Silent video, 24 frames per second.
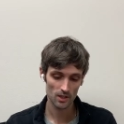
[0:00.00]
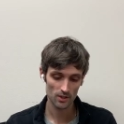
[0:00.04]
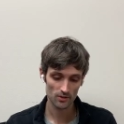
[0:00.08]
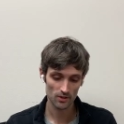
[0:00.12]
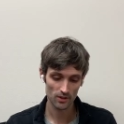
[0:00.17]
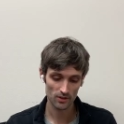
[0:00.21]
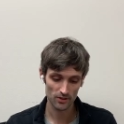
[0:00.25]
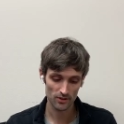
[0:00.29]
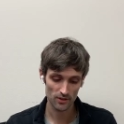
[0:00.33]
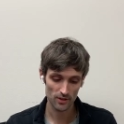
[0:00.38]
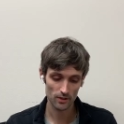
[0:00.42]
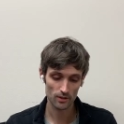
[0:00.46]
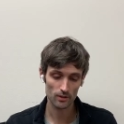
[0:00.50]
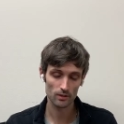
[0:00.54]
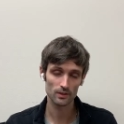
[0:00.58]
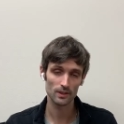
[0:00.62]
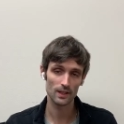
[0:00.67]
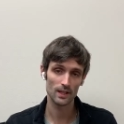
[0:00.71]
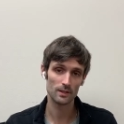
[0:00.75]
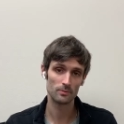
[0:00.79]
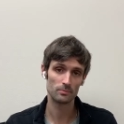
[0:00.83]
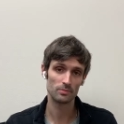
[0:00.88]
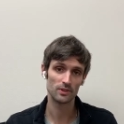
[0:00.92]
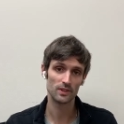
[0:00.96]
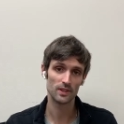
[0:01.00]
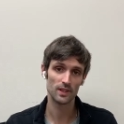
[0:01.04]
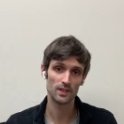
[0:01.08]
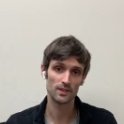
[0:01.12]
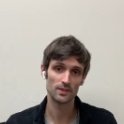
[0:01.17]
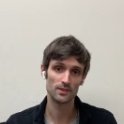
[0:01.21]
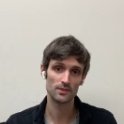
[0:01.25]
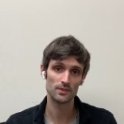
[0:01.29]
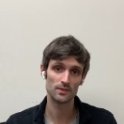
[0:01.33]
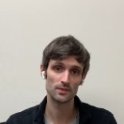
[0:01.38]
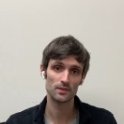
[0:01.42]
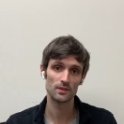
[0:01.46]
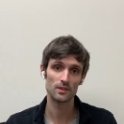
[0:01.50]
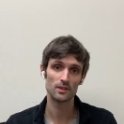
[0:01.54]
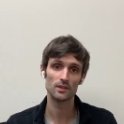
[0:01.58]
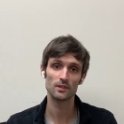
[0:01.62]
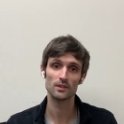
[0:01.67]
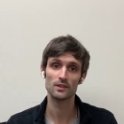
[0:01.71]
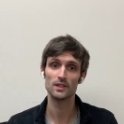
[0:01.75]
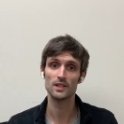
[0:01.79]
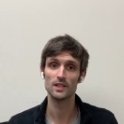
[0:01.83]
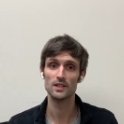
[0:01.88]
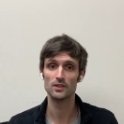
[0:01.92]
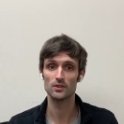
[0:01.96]
The thicker lead plates
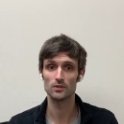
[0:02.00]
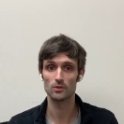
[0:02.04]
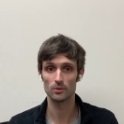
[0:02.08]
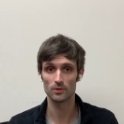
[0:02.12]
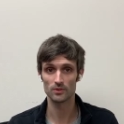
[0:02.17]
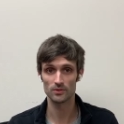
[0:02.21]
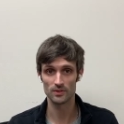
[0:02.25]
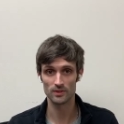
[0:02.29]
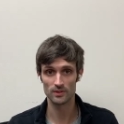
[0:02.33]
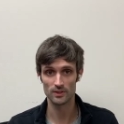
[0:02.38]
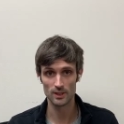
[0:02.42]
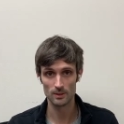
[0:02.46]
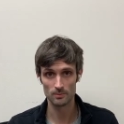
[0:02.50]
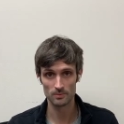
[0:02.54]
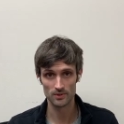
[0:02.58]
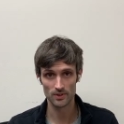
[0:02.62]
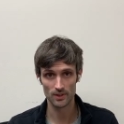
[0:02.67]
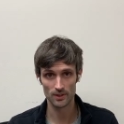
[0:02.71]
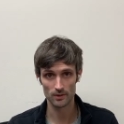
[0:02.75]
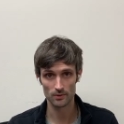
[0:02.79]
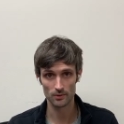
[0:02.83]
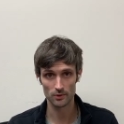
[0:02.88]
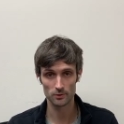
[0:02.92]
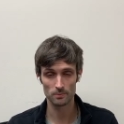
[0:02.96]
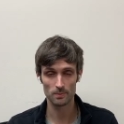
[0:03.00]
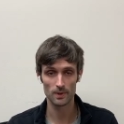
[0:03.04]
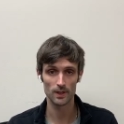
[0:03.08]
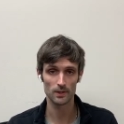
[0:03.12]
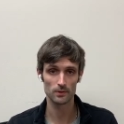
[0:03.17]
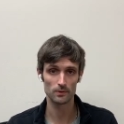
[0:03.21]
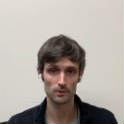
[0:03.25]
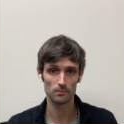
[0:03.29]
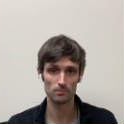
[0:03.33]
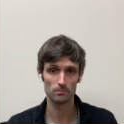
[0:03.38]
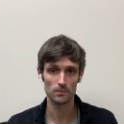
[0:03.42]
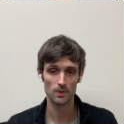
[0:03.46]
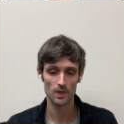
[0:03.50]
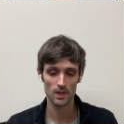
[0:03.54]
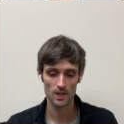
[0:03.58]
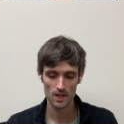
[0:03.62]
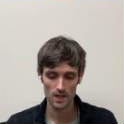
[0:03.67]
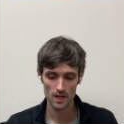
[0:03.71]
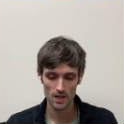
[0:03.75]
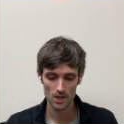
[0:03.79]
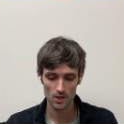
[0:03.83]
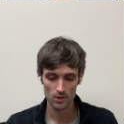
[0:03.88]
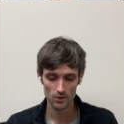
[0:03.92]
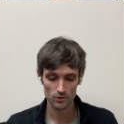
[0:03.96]
lean towards the deep cycle spectrum,
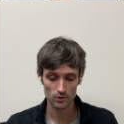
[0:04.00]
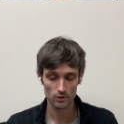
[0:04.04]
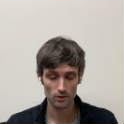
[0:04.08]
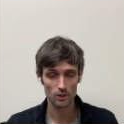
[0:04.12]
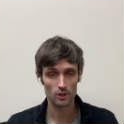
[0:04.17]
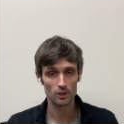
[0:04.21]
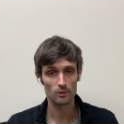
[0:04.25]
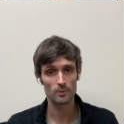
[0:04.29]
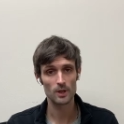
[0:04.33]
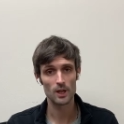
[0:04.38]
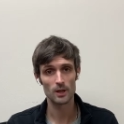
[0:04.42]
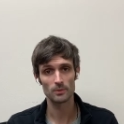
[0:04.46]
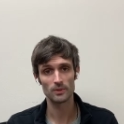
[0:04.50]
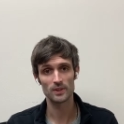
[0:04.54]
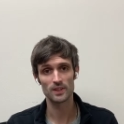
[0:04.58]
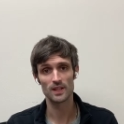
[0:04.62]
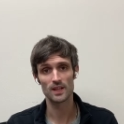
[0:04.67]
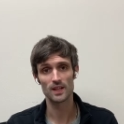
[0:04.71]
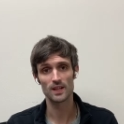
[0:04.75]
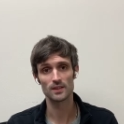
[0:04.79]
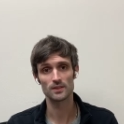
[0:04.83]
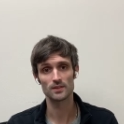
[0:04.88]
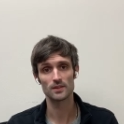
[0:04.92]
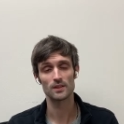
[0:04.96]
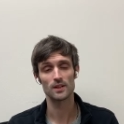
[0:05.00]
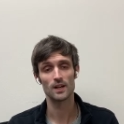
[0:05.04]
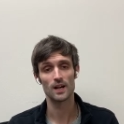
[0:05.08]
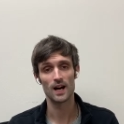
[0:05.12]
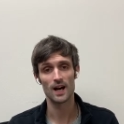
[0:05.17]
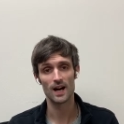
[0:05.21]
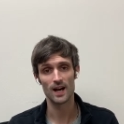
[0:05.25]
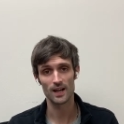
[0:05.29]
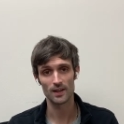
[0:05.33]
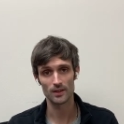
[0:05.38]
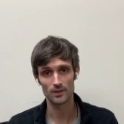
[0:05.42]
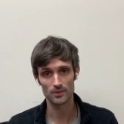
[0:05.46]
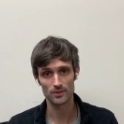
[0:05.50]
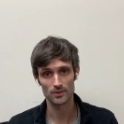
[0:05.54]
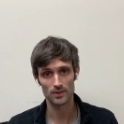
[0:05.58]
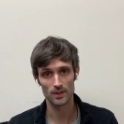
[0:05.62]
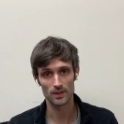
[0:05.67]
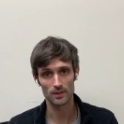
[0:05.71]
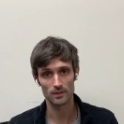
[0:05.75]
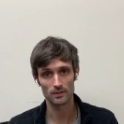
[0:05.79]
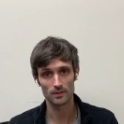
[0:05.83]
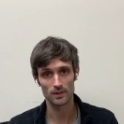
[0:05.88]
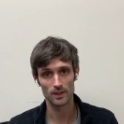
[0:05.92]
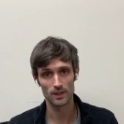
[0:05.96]
so you're going to be able to get a higher
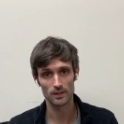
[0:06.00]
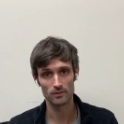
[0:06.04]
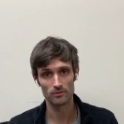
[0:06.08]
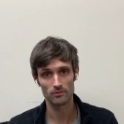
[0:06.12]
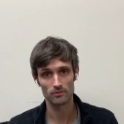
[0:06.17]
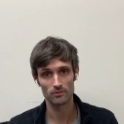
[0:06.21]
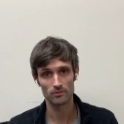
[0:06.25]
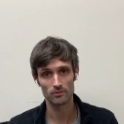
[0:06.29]
cycle life